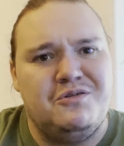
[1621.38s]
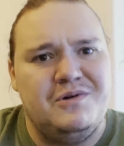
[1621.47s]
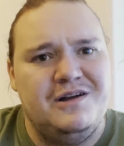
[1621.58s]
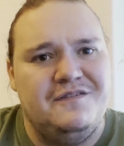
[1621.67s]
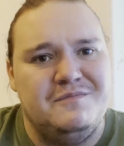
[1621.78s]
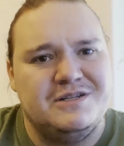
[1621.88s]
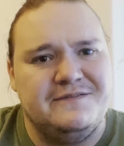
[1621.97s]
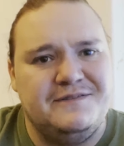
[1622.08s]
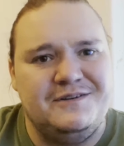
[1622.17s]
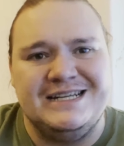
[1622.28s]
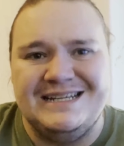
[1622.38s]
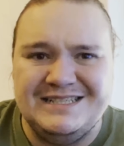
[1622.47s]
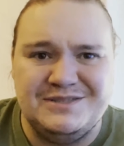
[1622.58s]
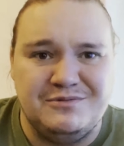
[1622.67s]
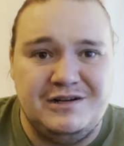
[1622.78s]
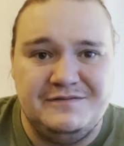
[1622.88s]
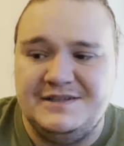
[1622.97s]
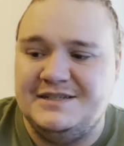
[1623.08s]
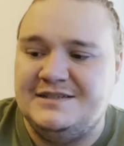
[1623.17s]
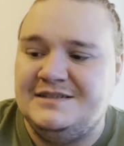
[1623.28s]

worth it, because I feel like it is worth it,